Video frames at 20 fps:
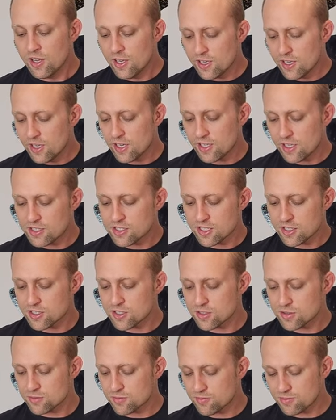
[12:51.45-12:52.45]
Yeah, and I say
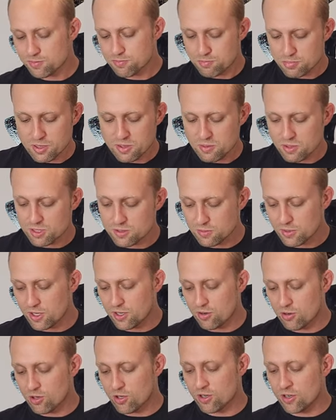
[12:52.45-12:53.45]
this is pretty much my
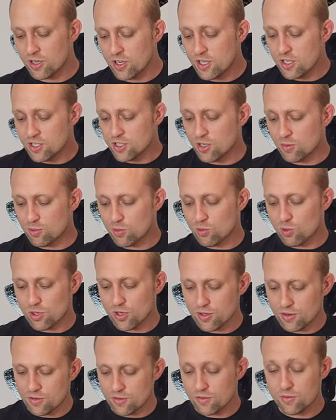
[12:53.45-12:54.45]
order. Number
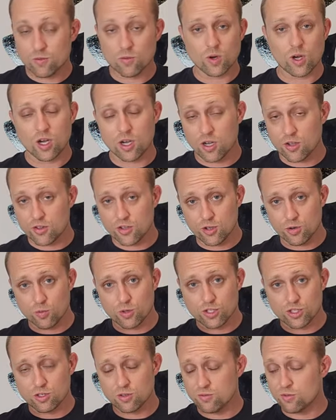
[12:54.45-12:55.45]
one, raw, the
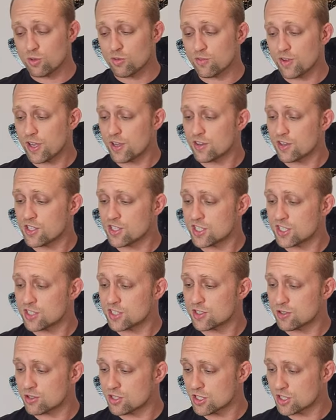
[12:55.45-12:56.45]
original Wolfgang, the
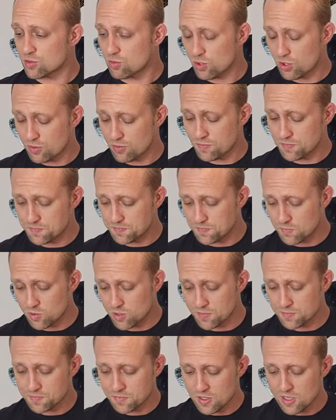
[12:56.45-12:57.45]

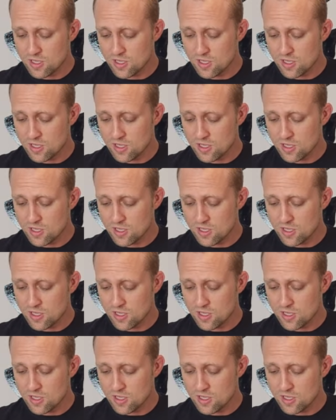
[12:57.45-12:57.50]
60611.